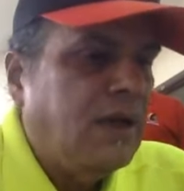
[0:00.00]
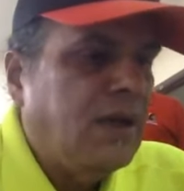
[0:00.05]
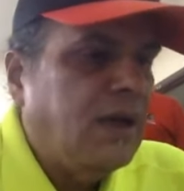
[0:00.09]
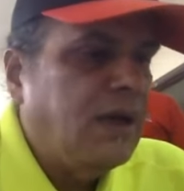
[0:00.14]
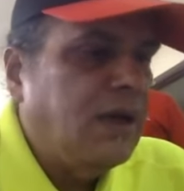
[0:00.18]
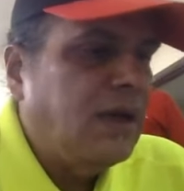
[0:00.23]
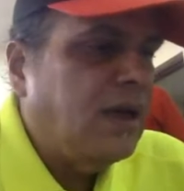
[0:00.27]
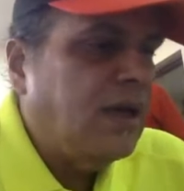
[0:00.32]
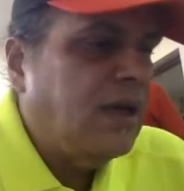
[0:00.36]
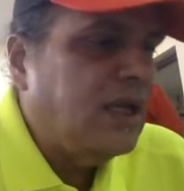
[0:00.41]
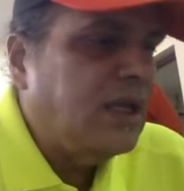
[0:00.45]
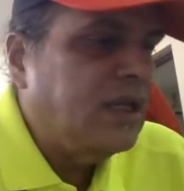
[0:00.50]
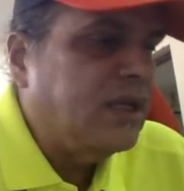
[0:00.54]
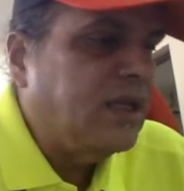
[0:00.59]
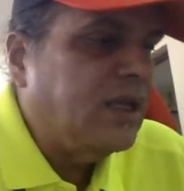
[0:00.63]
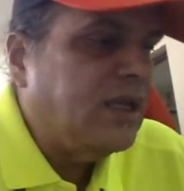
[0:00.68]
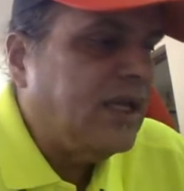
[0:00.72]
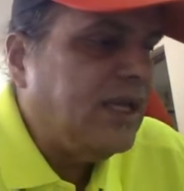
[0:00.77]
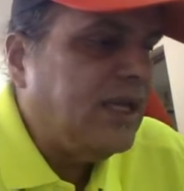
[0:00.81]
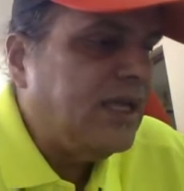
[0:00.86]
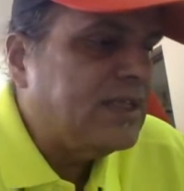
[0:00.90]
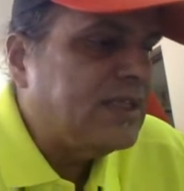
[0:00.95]
in the
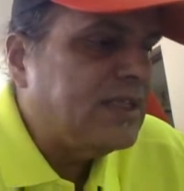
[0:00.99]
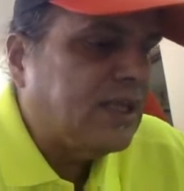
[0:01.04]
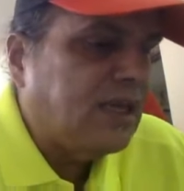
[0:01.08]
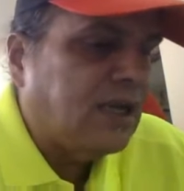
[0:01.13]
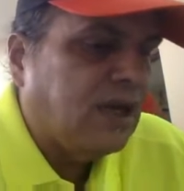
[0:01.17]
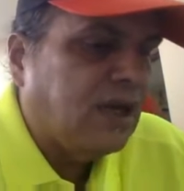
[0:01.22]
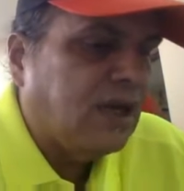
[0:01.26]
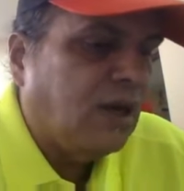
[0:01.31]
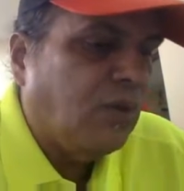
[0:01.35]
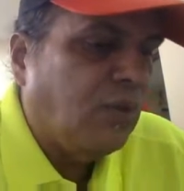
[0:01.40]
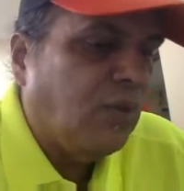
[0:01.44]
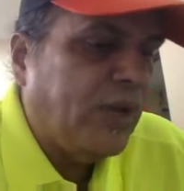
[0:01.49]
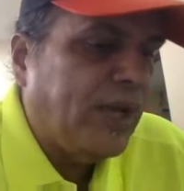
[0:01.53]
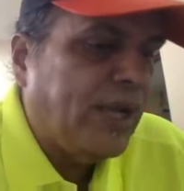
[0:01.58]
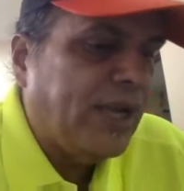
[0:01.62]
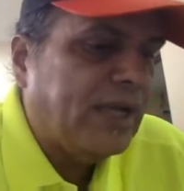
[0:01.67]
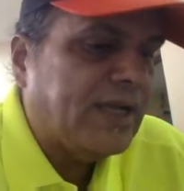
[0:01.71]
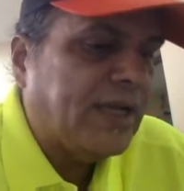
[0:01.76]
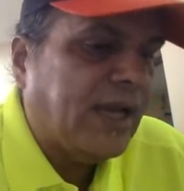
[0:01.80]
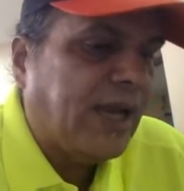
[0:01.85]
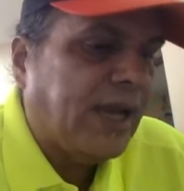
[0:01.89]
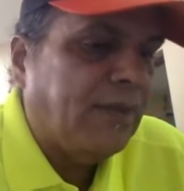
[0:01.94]
heats her winning
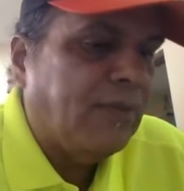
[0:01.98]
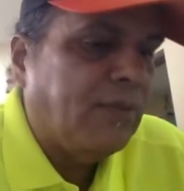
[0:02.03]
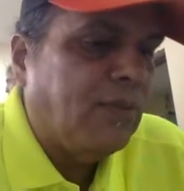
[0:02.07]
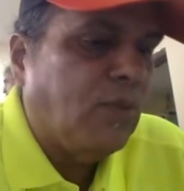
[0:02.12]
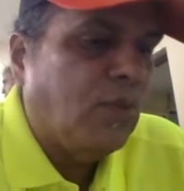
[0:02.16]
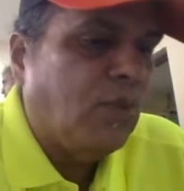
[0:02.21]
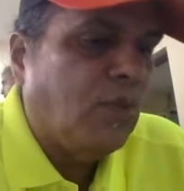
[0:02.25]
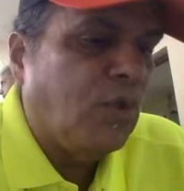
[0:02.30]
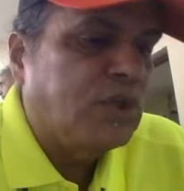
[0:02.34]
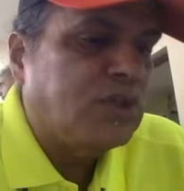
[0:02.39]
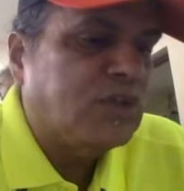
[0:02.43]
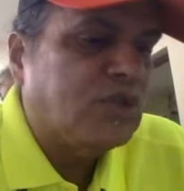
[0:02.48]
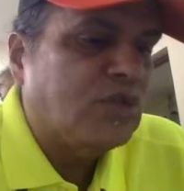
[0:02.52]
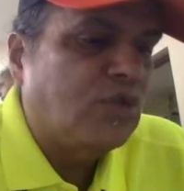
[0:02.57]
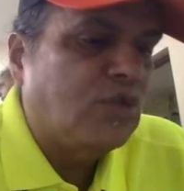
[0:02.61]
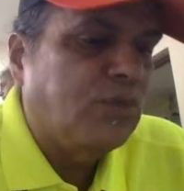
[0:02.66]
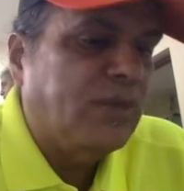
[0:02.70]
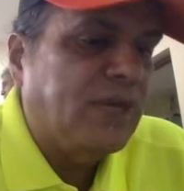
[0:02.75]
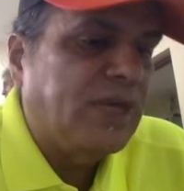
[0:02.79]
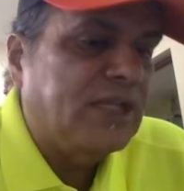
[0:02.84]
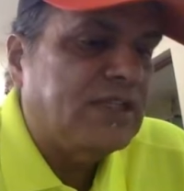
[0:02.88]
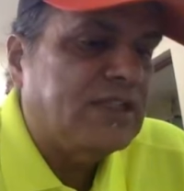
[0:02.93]
time was 2
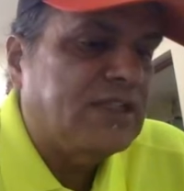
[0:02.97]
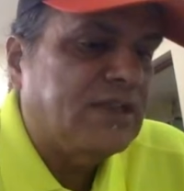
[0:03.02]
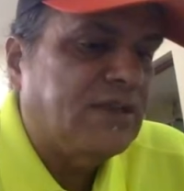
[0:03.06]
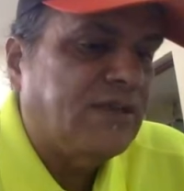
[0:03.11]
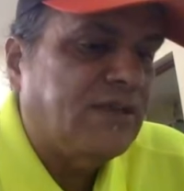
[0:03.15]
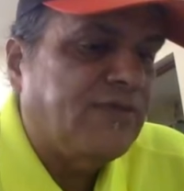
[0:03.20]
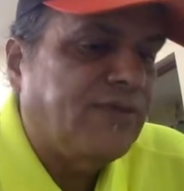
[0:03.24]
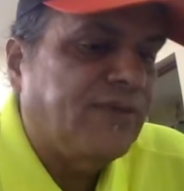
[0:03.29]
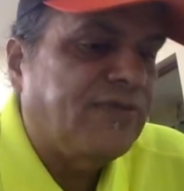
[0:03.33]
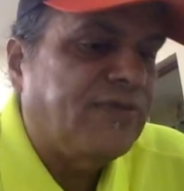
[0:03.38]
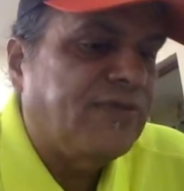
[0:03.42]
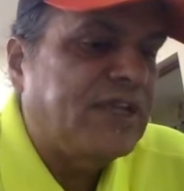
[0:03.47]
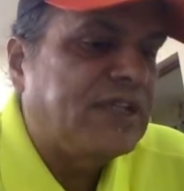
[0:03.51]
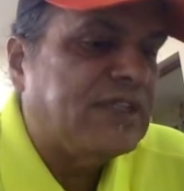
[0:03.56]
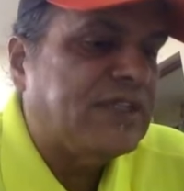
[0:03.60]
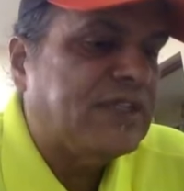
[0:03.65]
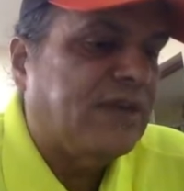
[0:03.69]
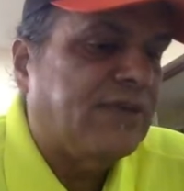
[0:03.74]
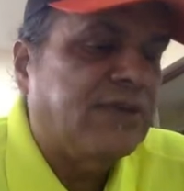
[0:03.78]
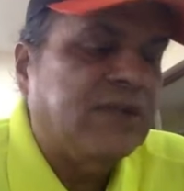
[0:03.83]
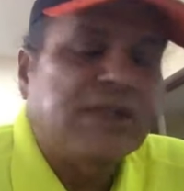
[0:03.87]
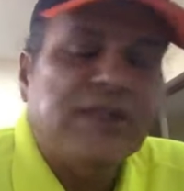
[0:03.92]
minutes
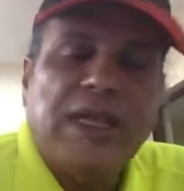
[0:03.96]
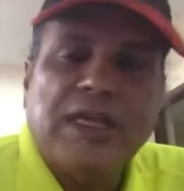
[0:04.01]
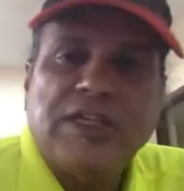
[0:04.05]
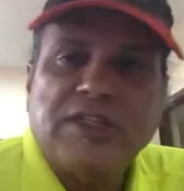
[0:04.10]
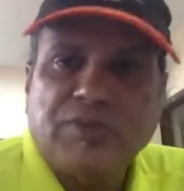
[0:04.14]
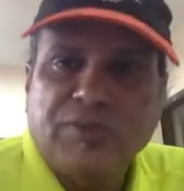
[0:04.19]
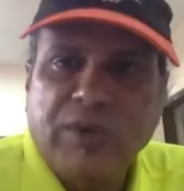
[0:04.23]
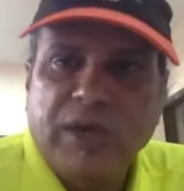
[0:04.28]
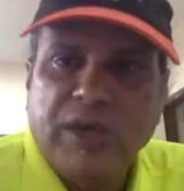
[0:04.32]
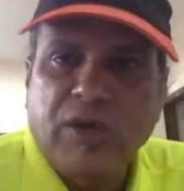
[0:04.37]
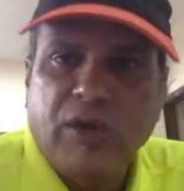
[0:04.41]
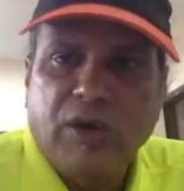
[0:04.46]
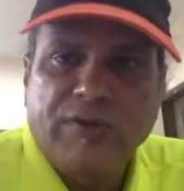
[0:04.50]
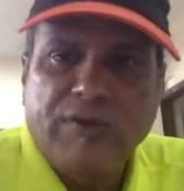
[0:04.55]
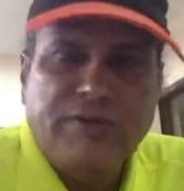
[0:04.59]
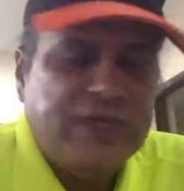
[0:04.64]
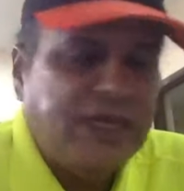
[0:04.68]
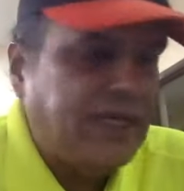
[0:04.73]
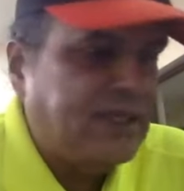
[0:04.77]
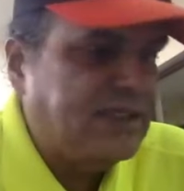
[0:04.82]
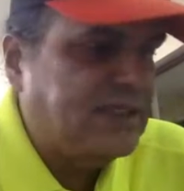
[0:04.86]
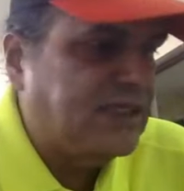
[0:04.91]
57 that's way off the
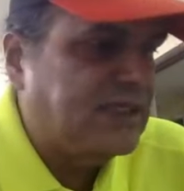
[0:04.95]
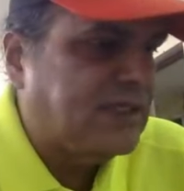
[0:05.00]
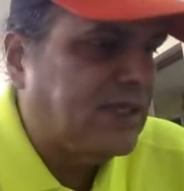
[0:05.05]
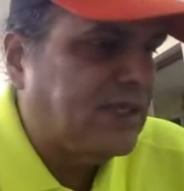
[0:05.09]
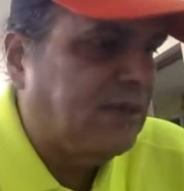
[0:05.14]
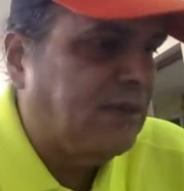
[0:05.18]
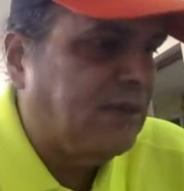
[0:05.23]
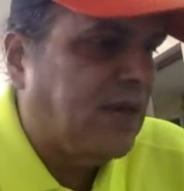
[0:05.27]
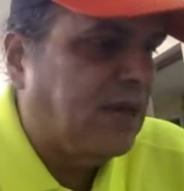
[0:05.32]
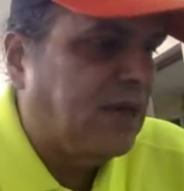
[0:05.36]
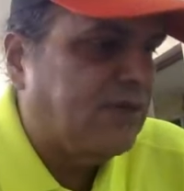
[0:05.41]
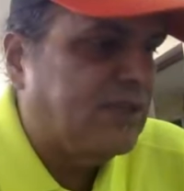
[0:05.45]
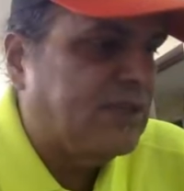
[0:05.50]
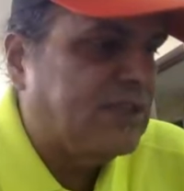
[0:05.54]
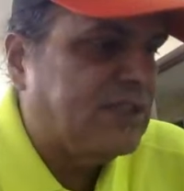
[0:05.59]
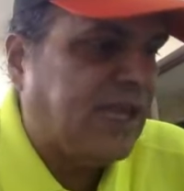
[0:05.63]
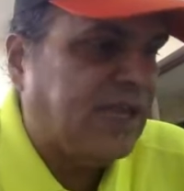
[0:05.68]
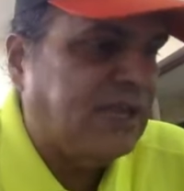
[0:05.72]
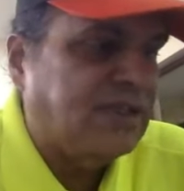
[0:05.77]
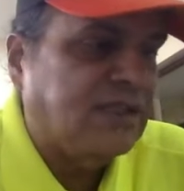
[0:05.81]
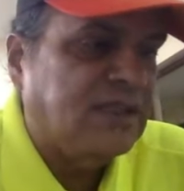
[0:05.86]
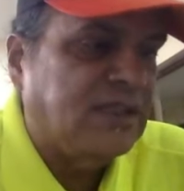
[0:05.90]
existing mark which
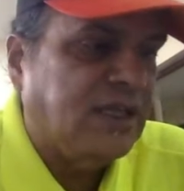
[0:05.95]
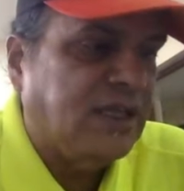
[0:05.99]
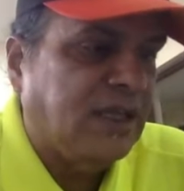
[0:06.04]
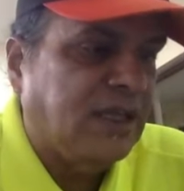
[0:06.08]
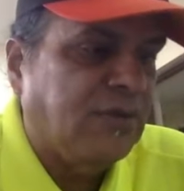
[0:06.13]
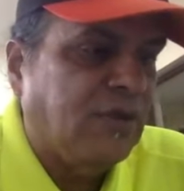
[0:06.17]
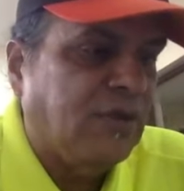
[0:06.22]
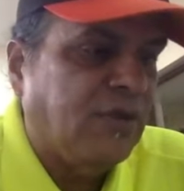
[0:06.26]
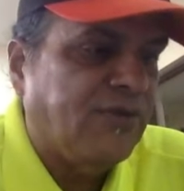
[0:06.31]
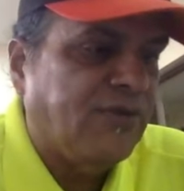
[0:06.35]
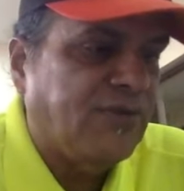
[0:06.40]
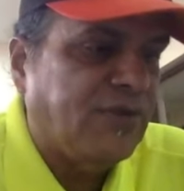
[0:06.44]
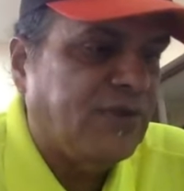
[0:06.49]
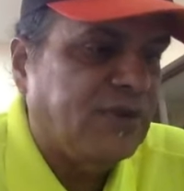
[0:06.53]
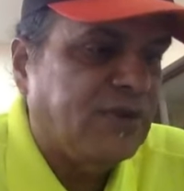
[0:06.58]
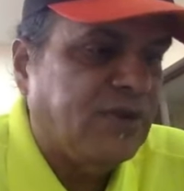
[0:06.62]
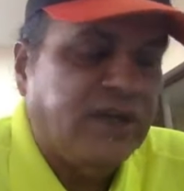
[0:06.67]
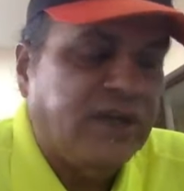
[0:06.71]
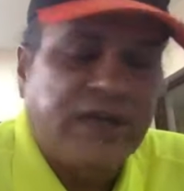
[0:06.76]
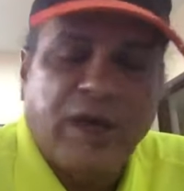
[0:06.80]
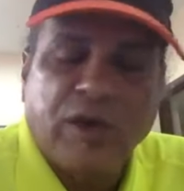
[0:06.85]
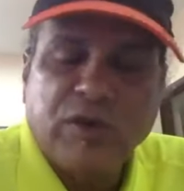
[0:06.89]
stands in the name of the
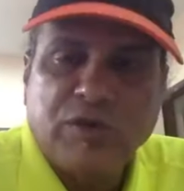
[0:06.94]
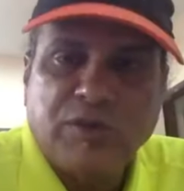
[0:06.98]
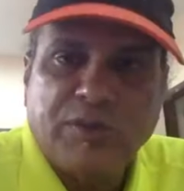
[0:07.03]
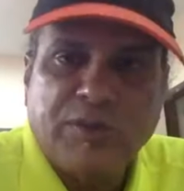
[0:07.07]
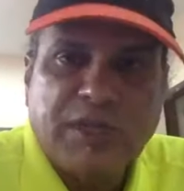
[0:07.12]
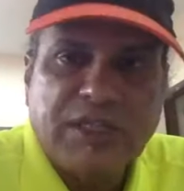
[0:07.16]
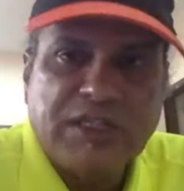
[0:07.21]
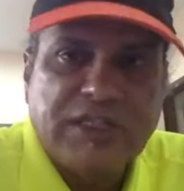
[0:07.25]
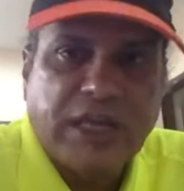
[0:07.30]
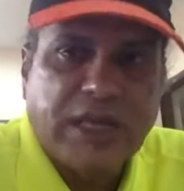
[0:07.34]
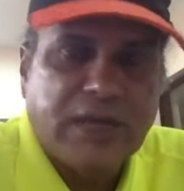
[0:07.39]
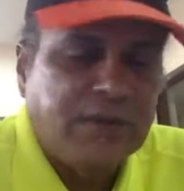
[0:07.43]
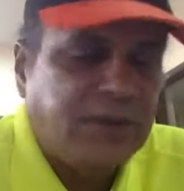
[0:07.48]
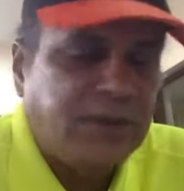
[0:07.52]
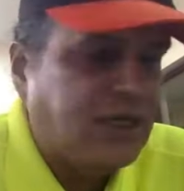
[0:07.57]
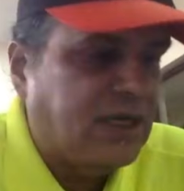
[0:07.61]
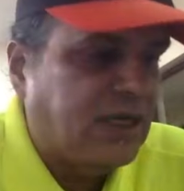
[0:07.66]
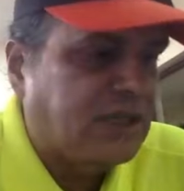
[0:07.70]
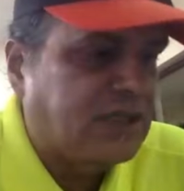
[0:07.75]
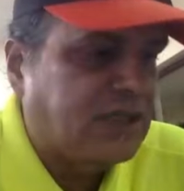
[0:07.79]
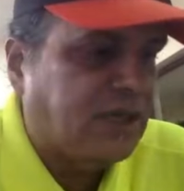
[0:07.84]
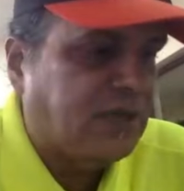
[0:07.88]
redoubtable Janavi
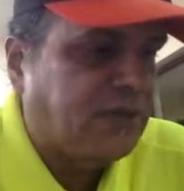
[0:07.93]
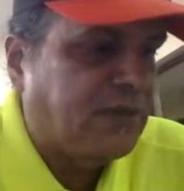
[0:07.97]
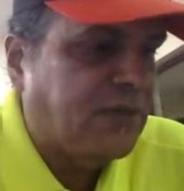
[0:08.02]
Kashyap